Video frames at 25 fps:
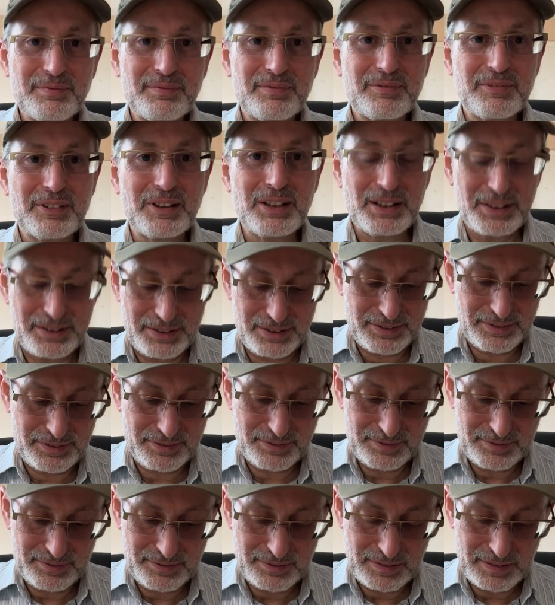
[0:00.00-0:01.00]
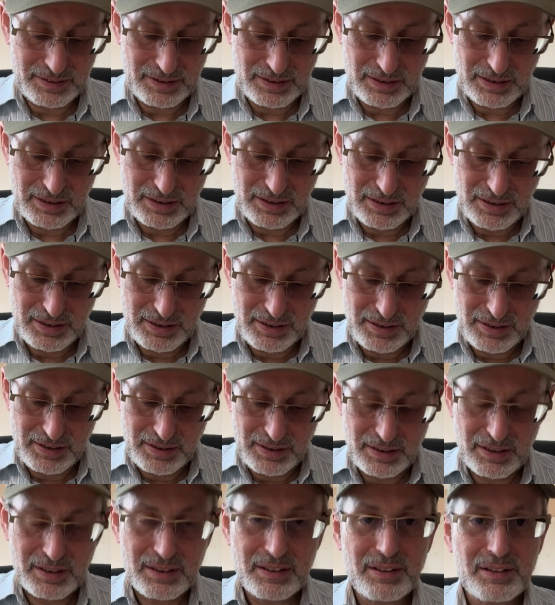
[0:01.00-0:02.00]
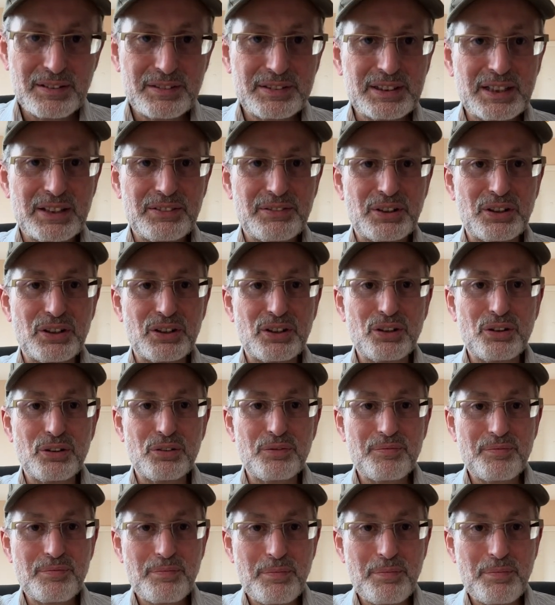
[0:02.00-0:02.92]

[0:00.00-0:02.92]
Right. Let's give it a go.